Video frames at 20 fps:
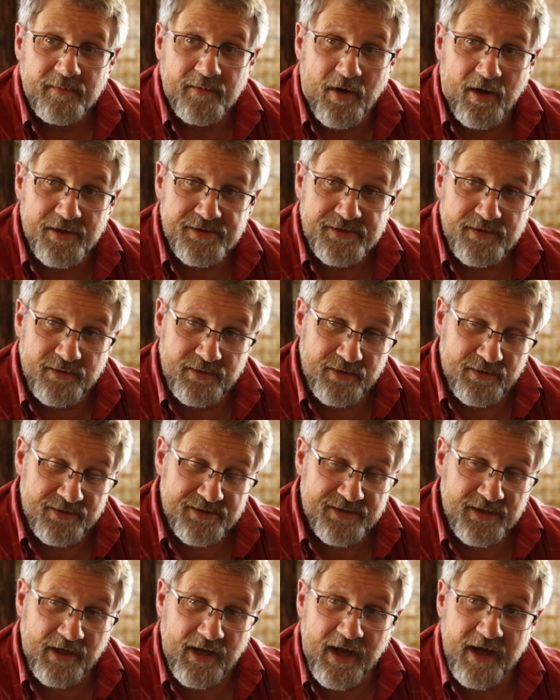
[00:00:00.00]
also in your
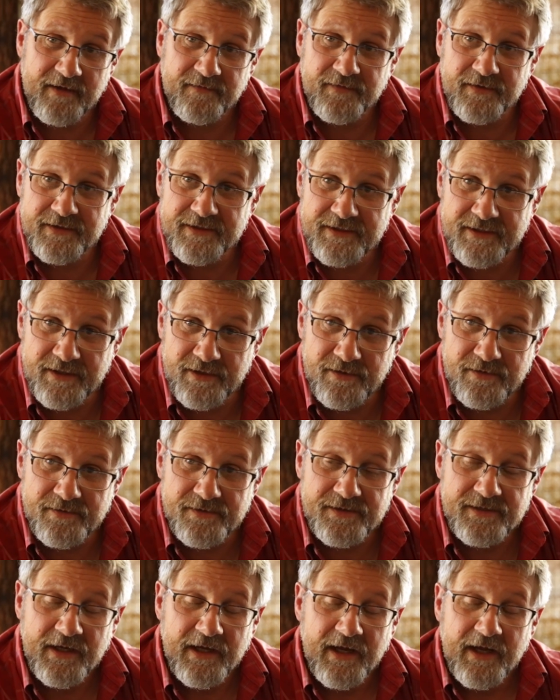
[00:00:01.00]
saliva and
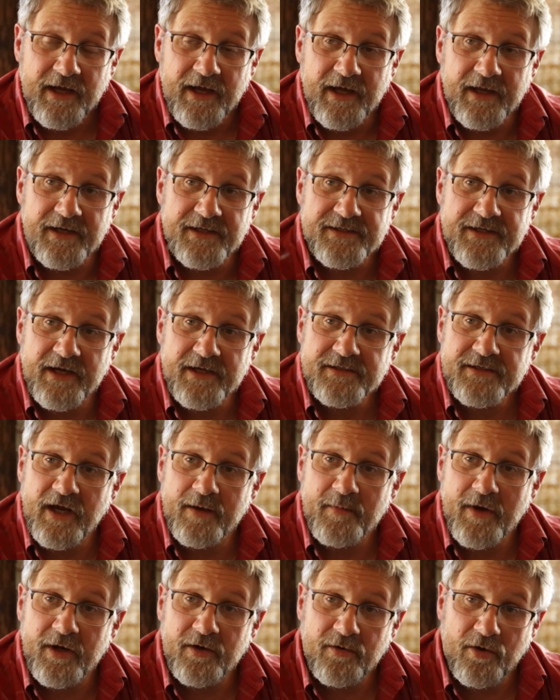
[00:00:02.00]
tears, and it's
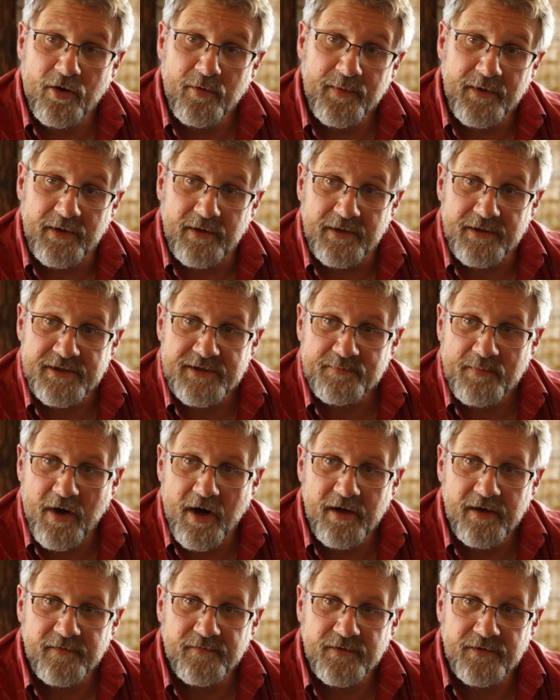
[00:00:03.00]
antimicrobial. It's
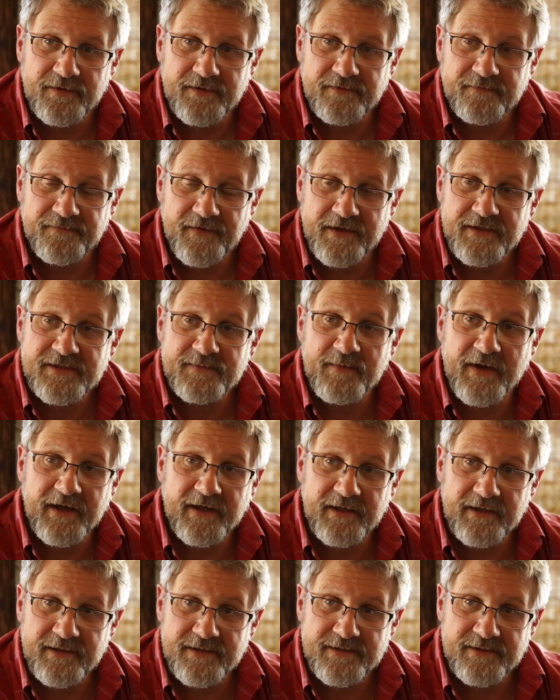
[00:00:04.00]
part of your defense
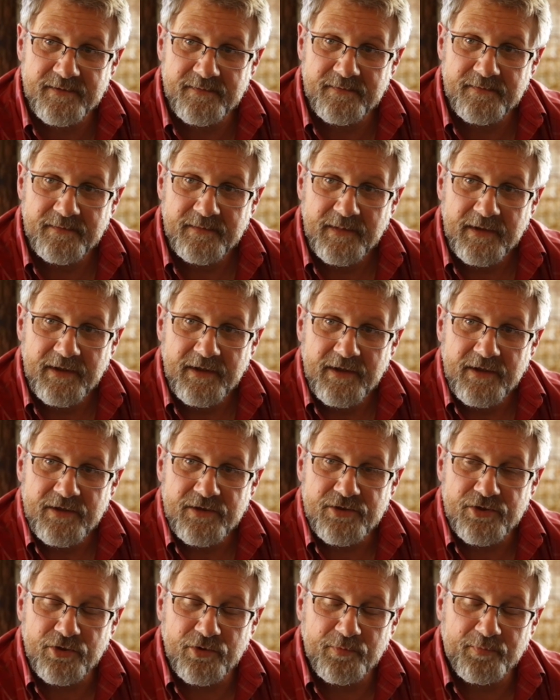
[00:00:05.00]
mechanism
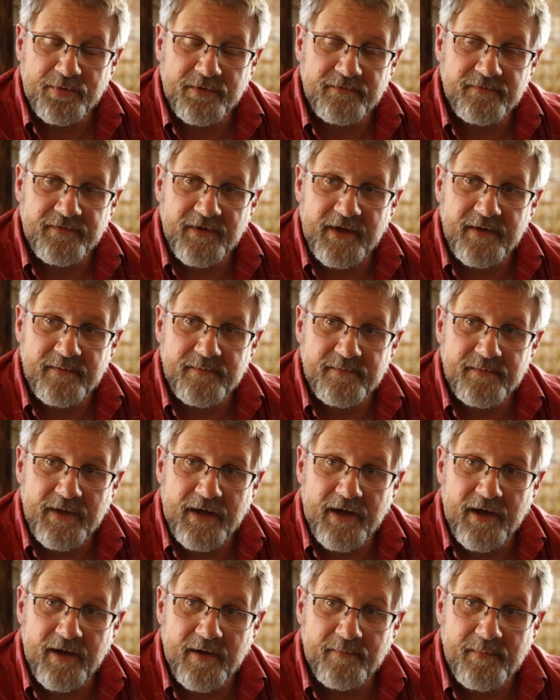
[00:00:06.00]
to prevent
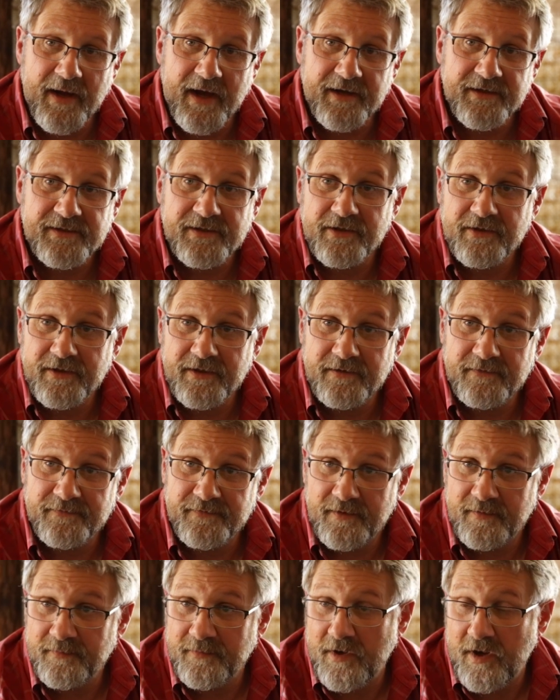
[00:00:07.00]
bacteria
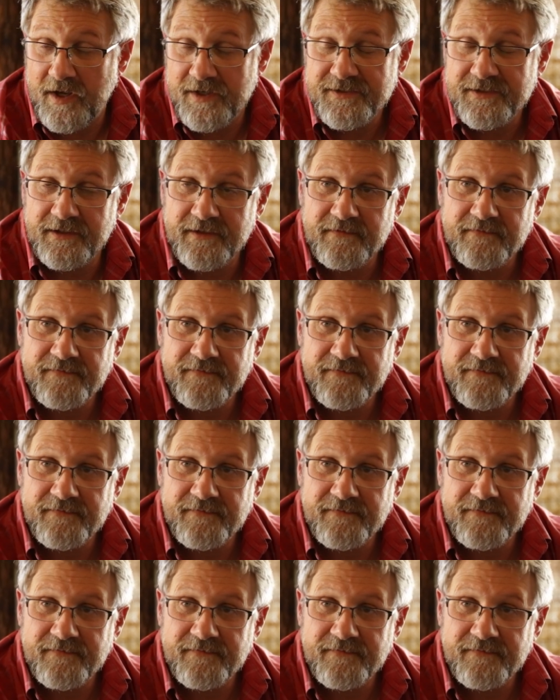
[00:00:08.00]
from causing